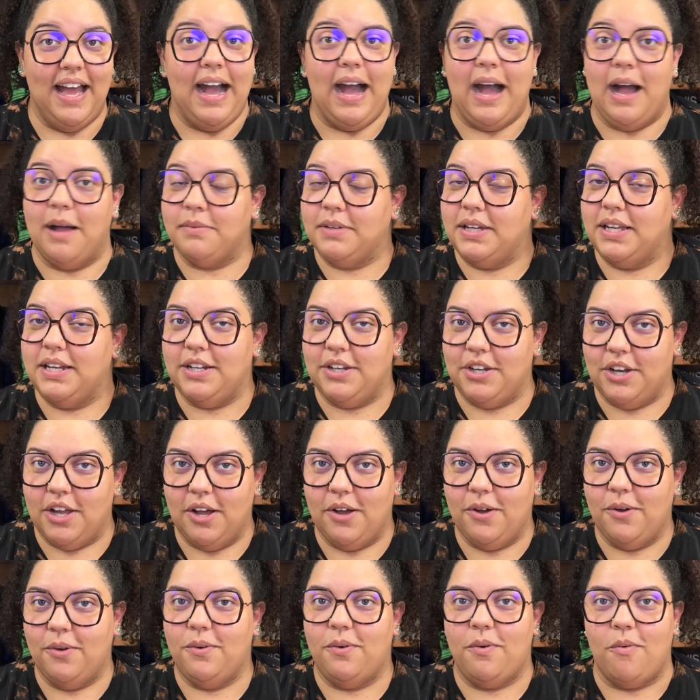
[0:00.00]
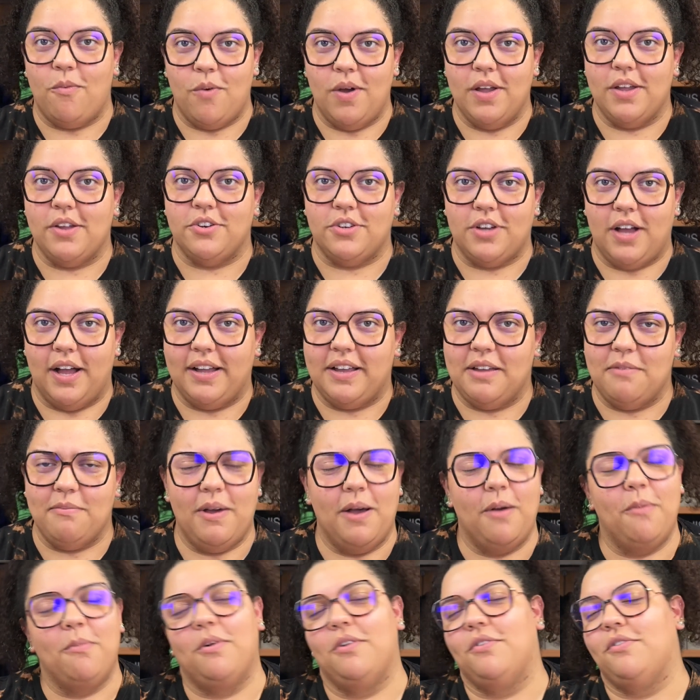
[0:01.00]
I'm going to know what you're talking
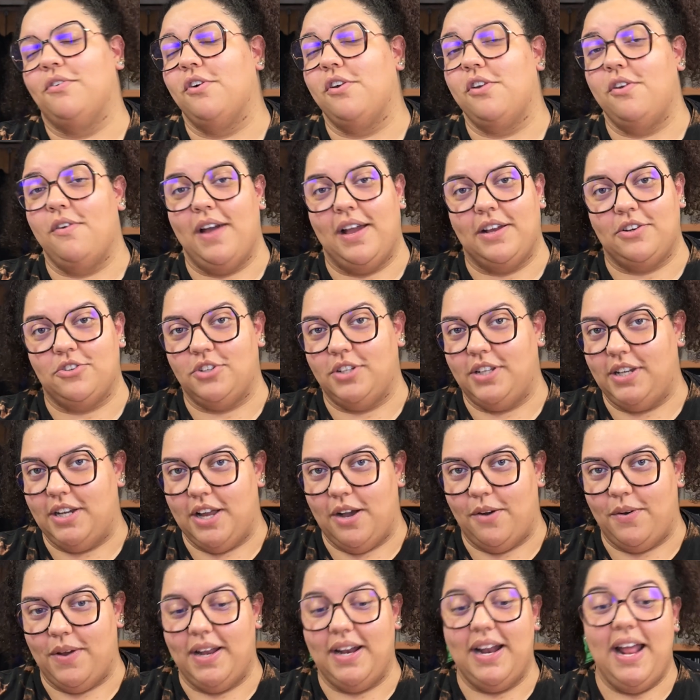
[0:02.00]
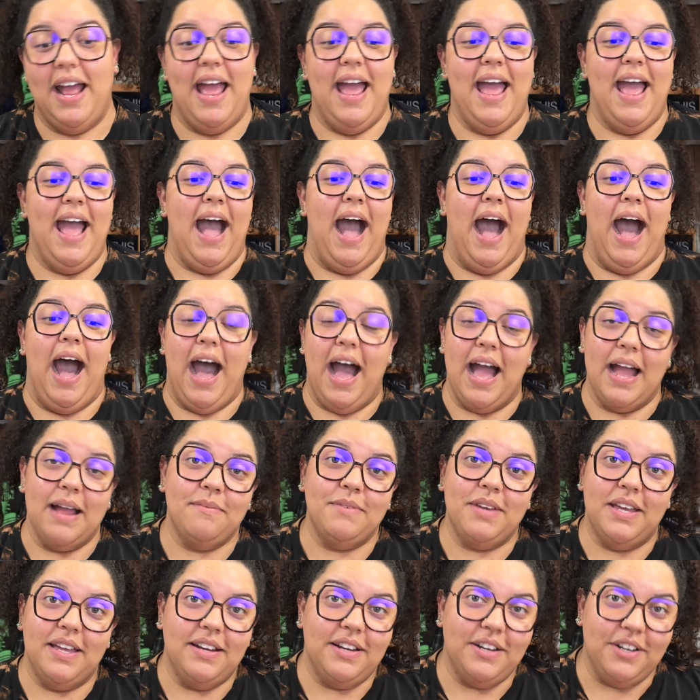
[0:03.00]
about before you actually know it.
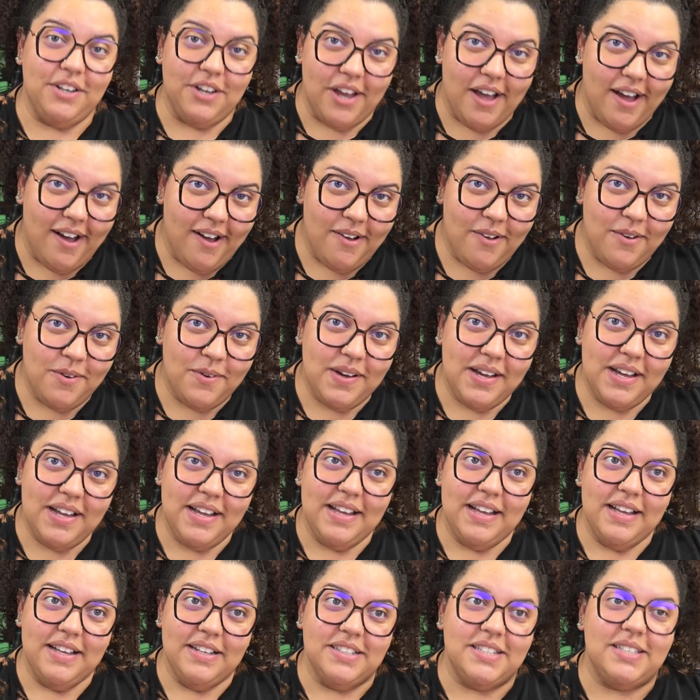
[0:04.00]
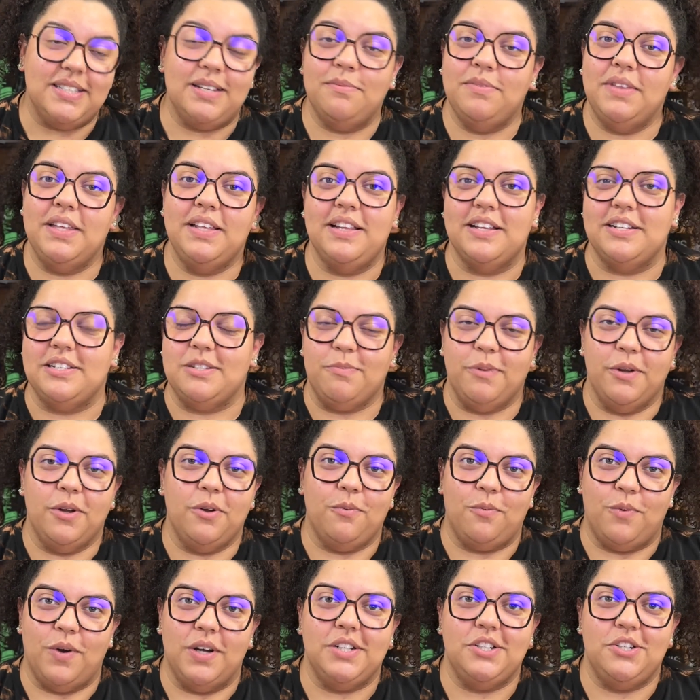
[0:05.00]
I'm going to know something that
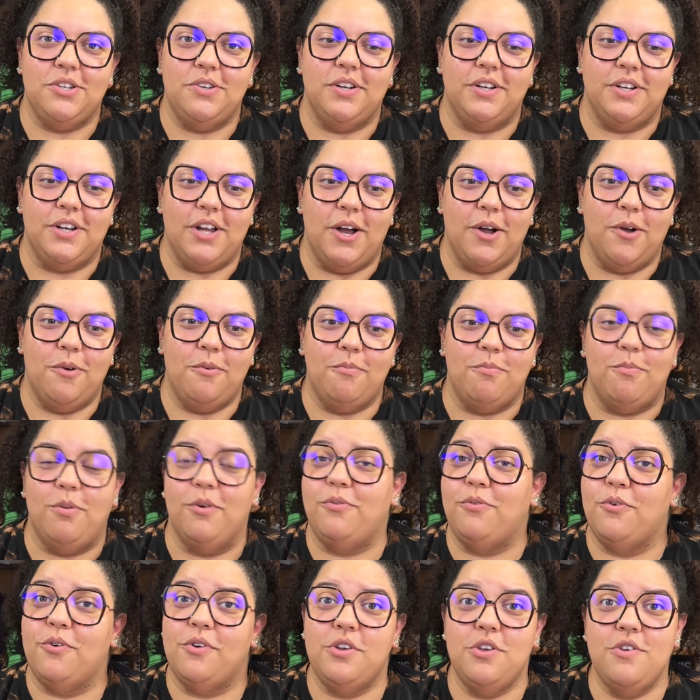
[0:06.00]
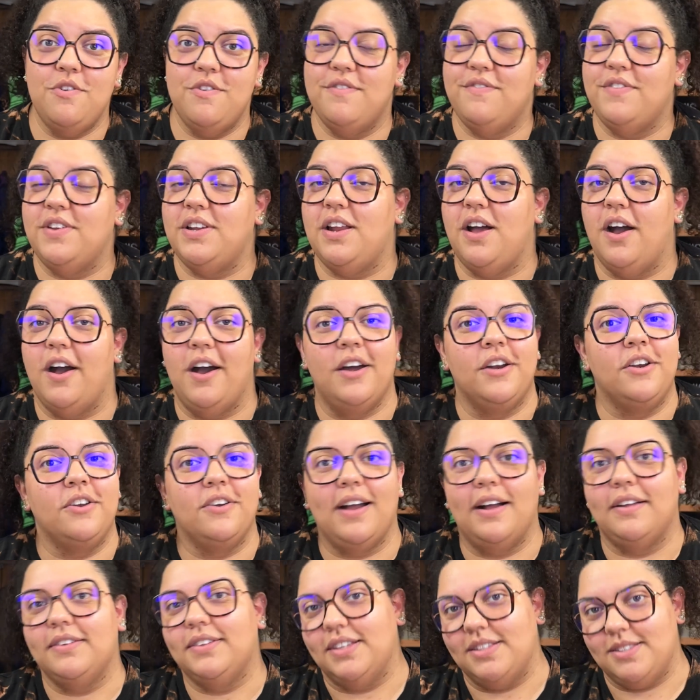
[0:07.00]
spirit wants you to know before you even utter
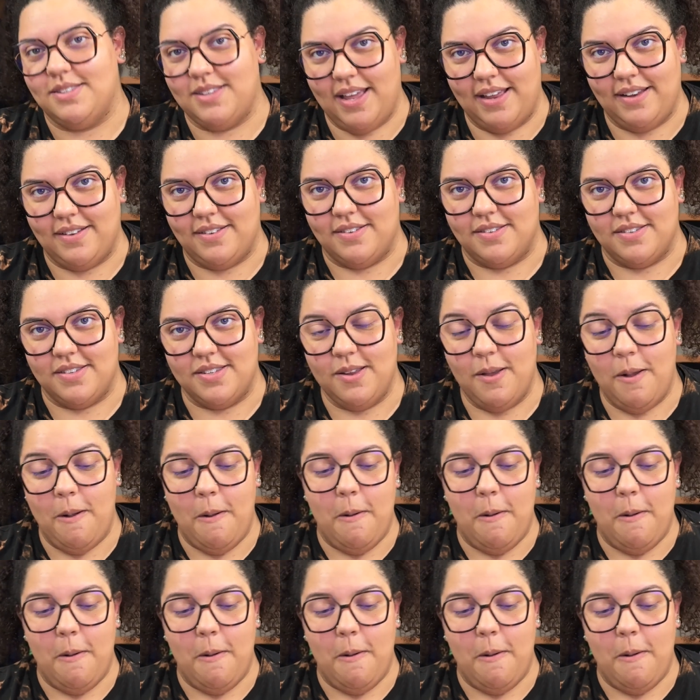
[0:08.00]
out the sentence.